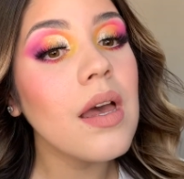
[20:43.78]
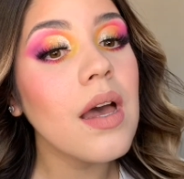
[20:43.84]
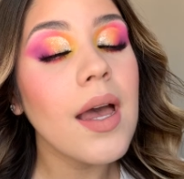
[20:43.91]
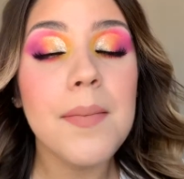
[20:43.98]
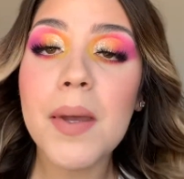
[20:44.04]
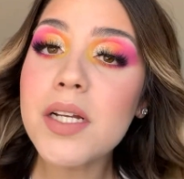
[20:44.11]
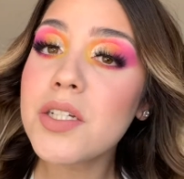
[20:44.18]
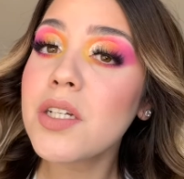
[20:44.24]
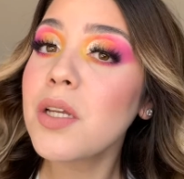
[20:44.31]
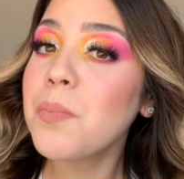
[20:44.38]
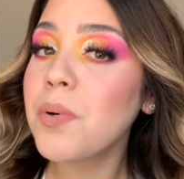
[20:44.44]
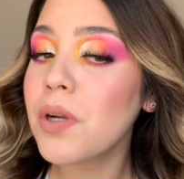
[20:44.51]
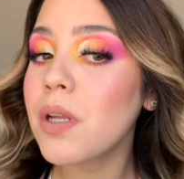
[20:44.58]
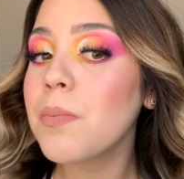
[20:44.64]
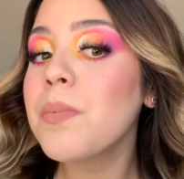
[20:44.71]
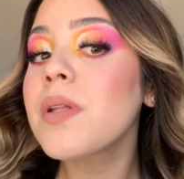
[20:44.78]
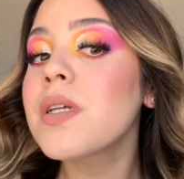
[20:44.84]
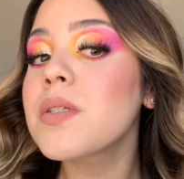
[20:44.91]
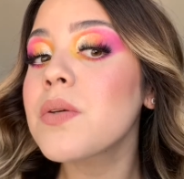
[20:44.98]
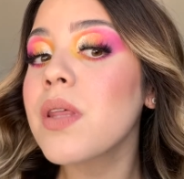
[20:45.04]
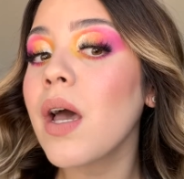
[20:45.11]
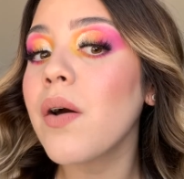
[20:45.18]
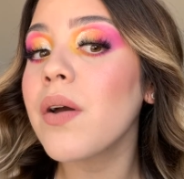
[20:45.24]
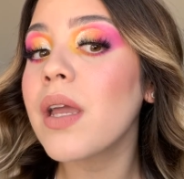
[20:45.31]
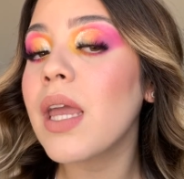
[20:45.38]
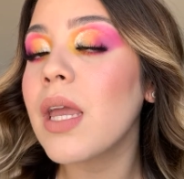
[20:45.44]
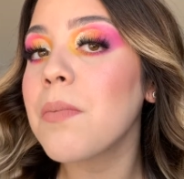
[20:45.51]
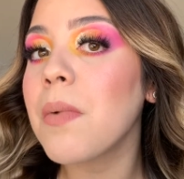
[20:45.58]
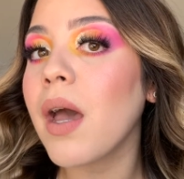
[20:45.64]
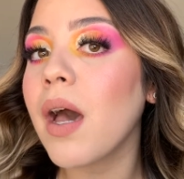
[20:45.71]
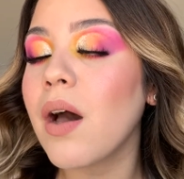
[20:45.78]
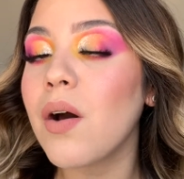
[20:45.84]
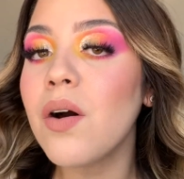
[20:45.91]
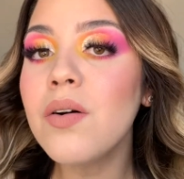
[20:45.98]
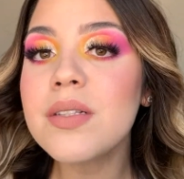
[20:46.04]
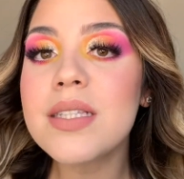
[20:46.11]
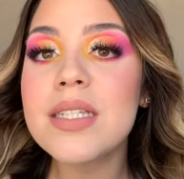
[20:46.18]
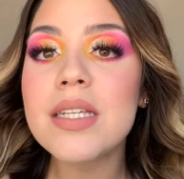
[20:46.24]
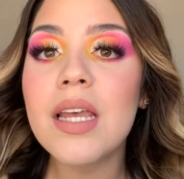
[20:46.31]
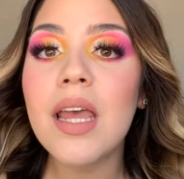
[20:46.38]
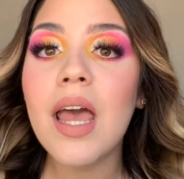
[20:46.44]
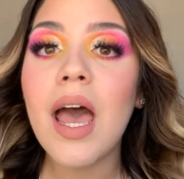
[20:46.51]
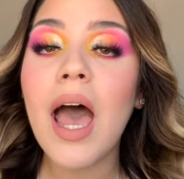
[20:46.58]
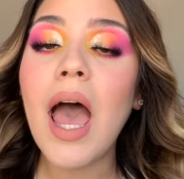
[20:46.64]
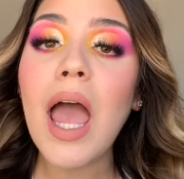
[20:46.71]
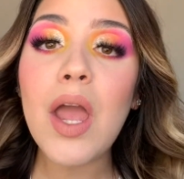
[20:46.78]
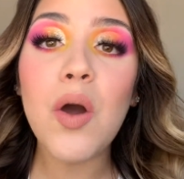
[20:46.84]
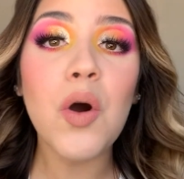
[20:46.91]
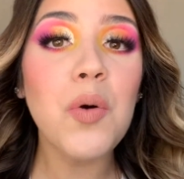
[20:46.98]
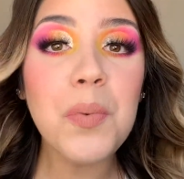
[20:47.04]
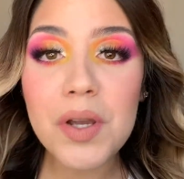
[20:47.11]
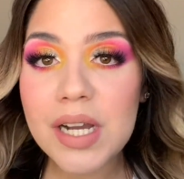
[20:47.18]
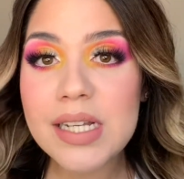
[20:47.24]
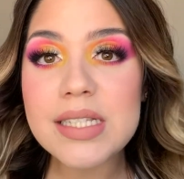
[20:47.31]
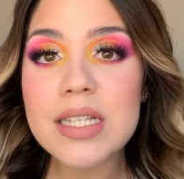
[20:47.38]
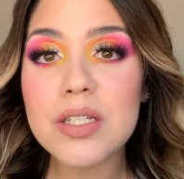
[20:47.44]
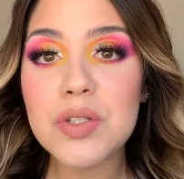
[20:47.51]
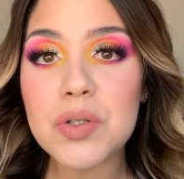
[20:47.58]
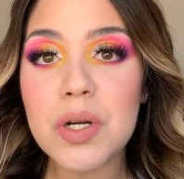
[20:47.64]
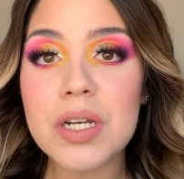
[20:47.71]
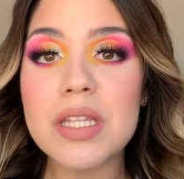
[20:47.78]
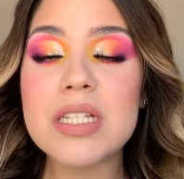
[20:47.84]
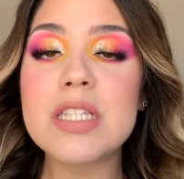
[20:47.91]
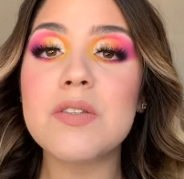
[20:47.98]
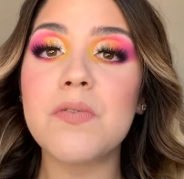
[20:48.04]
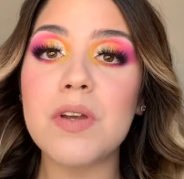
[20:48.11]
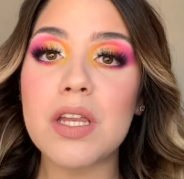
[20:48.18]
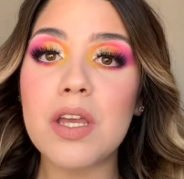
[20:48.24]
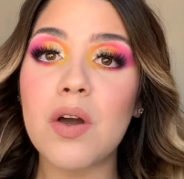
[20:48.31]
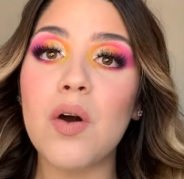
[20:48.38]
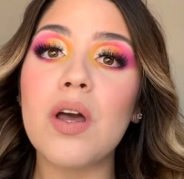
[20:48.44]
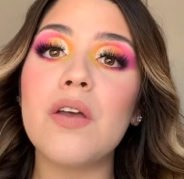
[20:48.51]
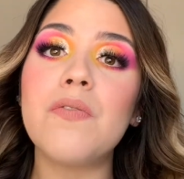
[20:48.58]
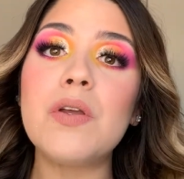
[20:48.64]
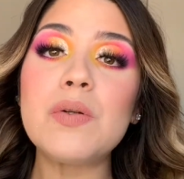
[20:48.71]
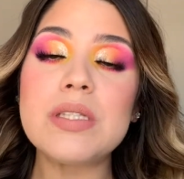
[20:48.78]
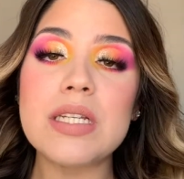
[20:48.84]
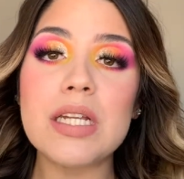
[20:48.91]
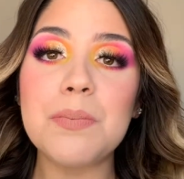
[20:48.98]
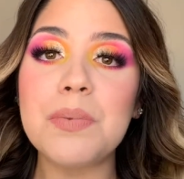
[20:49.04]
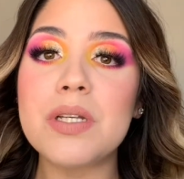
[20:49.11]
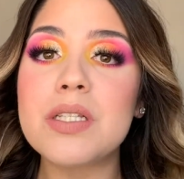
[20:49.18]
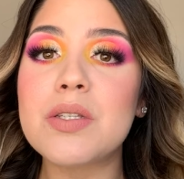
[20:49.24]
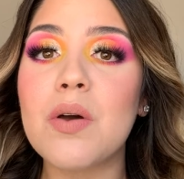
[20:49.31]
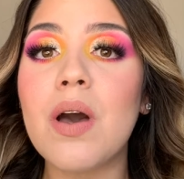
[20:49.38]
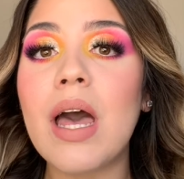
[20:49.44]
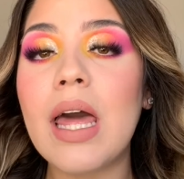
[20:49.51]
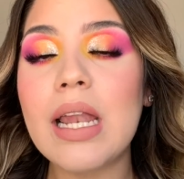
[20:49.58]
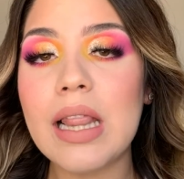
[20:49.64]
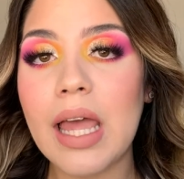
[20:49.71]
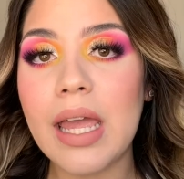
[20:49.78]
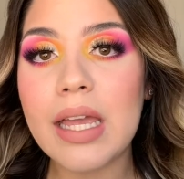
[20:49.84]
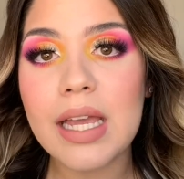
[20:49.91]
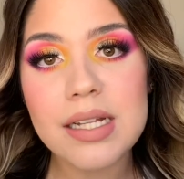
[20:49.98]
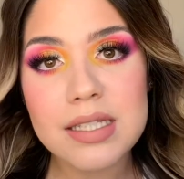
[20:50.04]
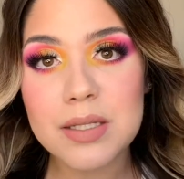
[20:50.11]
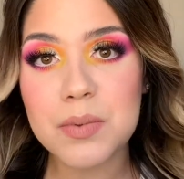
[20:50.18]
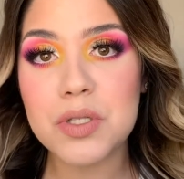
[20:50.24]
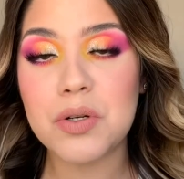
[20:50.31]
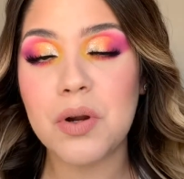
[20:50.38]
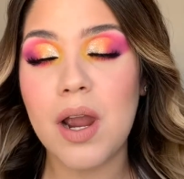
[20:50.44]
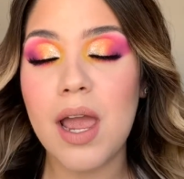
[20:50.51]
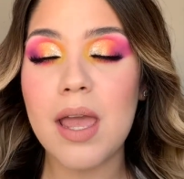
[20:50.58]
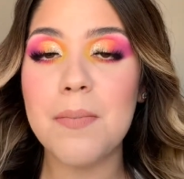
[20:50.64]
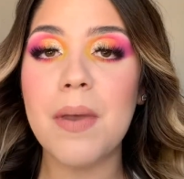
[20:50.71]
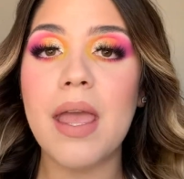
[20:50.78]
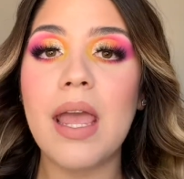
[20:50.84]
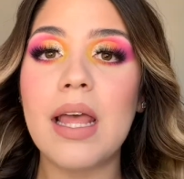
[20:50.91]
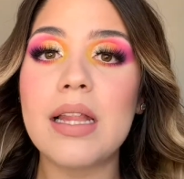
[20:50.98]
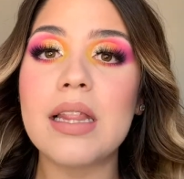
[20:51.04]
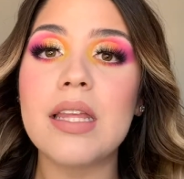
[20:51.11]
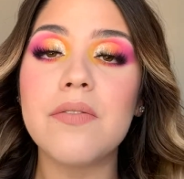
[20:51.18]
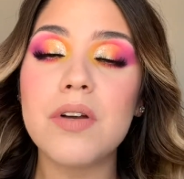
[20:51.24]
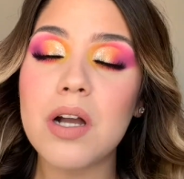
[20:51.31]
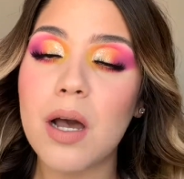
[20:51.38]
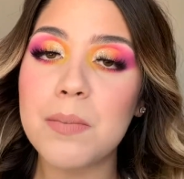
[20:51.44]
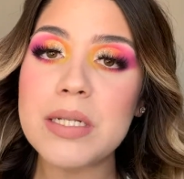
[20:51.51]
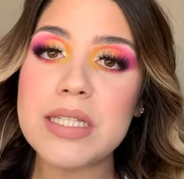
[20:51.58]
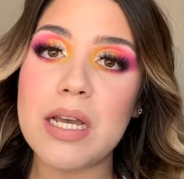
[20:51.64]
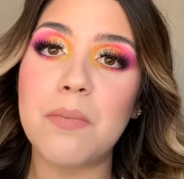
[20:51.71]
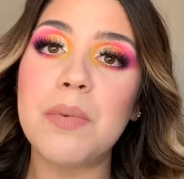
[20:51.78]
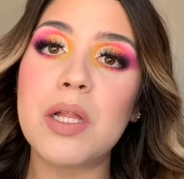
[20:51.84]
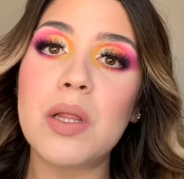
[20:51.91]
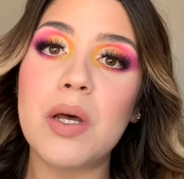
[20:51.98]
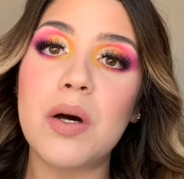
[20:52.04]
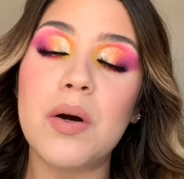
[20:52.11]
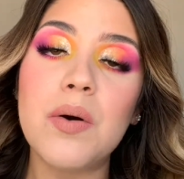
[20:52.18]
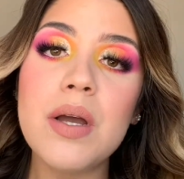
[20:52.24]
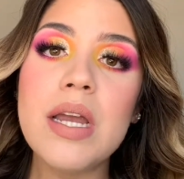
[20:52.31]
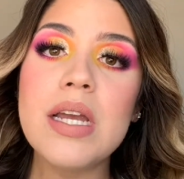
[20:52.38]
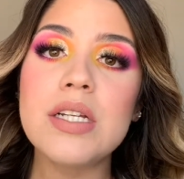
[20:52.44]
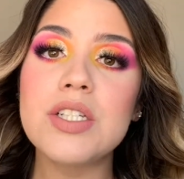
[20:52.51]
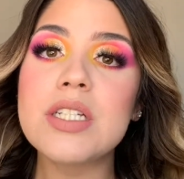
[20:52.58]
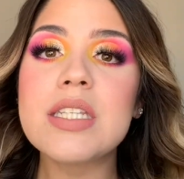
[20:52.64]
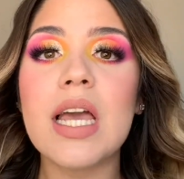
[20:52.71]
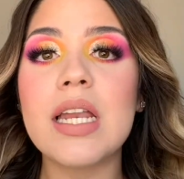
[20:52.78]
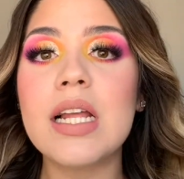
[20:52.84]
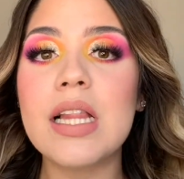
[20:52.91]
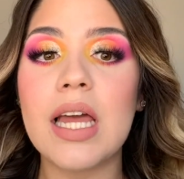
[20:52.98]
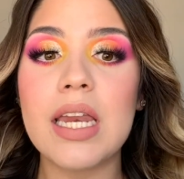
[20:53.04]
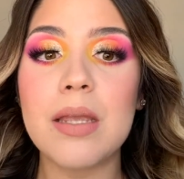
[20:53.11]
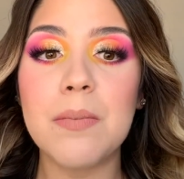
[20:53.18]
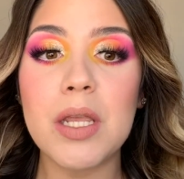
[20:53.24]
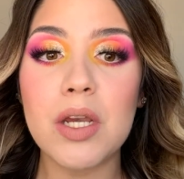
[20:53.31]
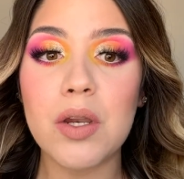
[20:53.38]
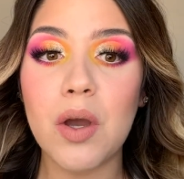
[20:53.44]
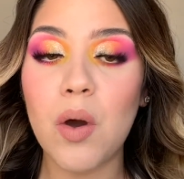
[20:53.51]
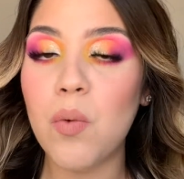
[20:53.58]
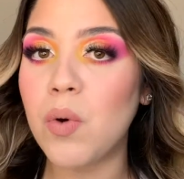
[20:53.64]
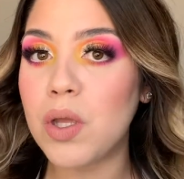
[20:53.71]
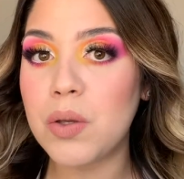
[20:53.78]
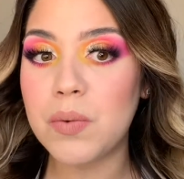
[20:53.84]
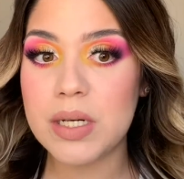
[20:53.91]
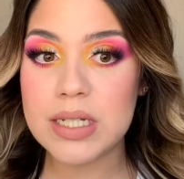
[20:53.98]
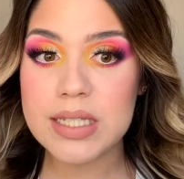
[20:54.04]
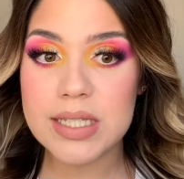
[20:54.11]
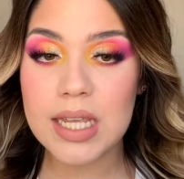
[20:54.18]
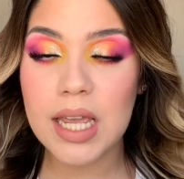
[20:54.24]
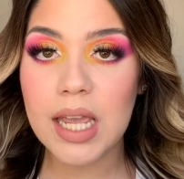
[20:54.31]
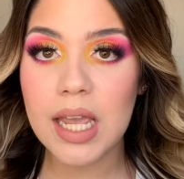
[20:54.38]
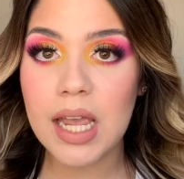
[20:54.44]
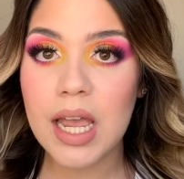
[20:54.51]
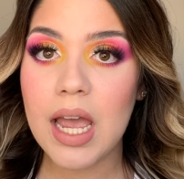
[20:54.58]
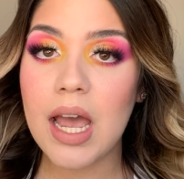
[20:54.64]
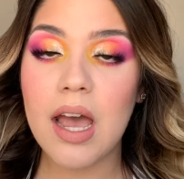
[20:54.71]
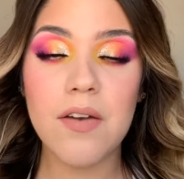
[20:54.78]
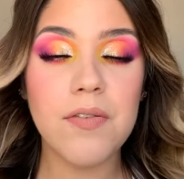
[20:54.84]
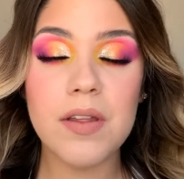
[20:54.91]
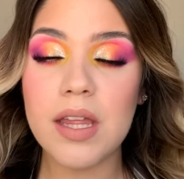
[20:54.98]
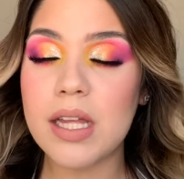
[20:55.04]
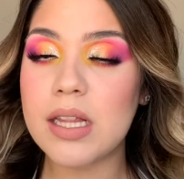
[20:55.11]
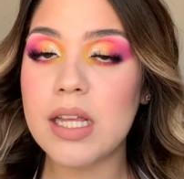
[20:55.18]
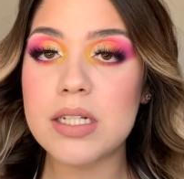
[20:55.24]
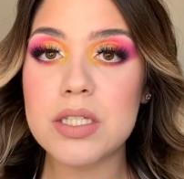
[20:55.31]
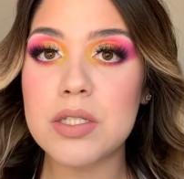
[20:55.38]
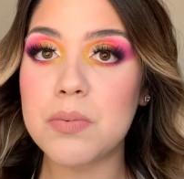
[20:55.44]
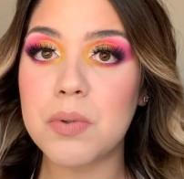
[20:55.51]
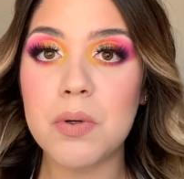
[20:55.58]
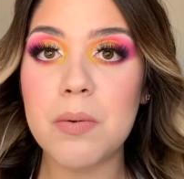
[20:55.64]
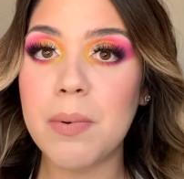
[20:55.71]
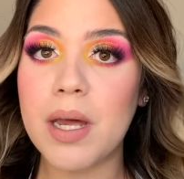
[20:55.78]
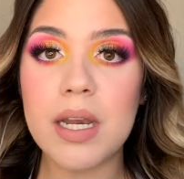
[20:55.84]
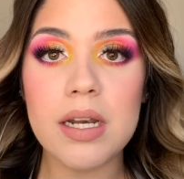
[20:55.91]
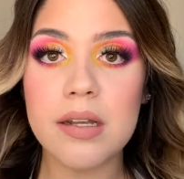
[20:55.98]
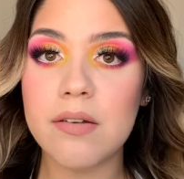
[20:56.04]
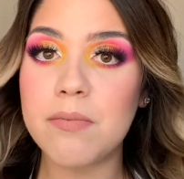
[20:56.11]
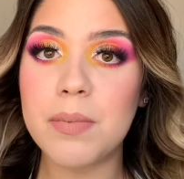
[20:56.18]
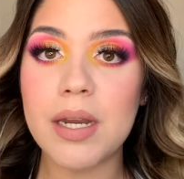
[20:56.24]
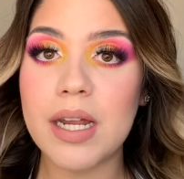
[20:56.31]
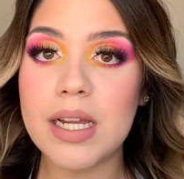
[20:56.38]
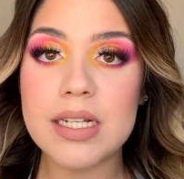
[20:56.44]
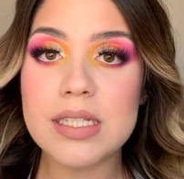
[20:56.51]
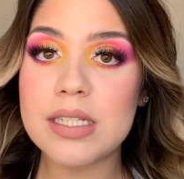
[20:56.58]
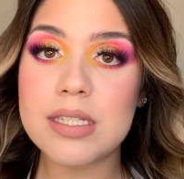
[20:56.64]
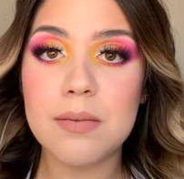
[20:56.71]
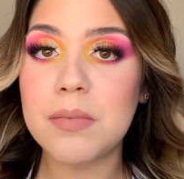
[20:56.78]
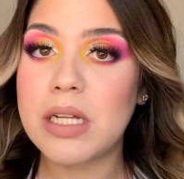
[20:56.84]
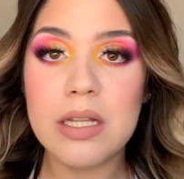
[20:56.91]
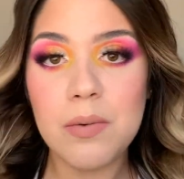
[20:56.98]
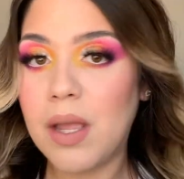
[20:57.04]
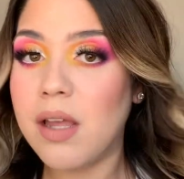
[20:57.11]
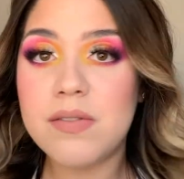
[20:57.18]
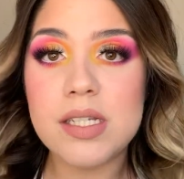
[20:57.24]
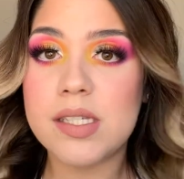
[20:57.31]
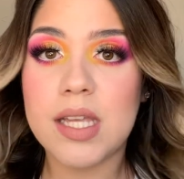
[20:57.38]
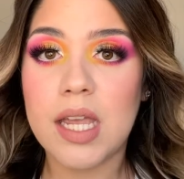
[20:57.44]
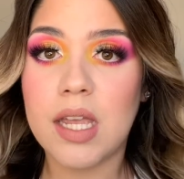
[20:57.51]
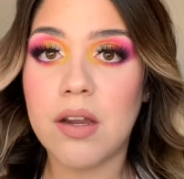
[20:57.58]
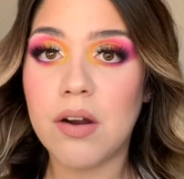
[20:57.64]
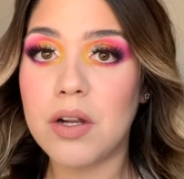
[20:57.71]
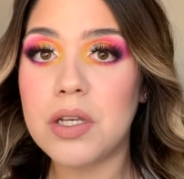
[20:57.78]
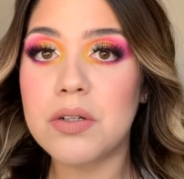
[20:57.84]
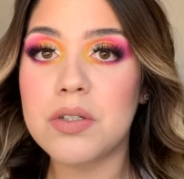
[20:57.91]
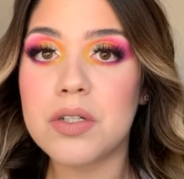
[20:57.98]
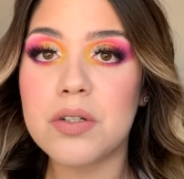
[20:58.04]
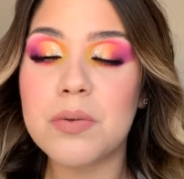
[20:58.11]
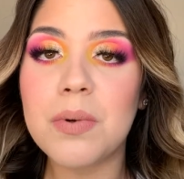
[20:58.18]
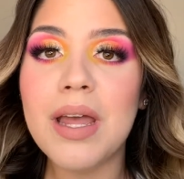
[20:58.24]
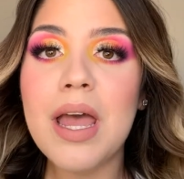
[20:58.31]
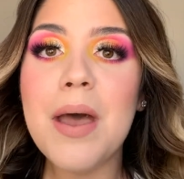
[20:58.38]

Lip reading: I'm actually pretty pleased with how it came out. I hope you guys enjoyed this video. If you did, please go ahead, like and subscribe, and leave a comment down below, just kind of letting me know what you want to see. I feel like that's super repetitive, but I guess it's something that we have to say here on YouTube.